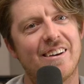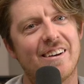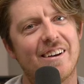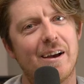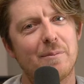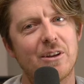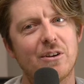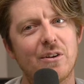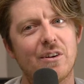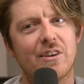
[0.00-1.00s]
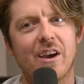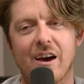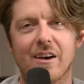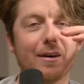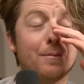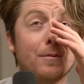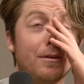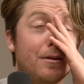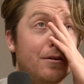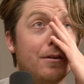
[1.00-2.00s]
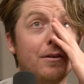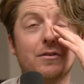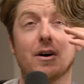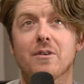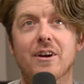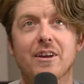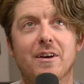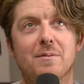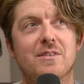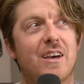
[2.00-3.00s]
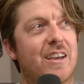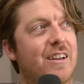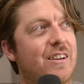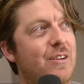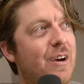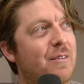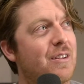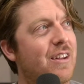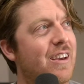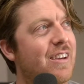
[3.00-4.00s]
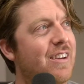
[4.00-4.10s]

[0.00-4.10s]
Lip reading: I mean, the songwriting comes second. You have to like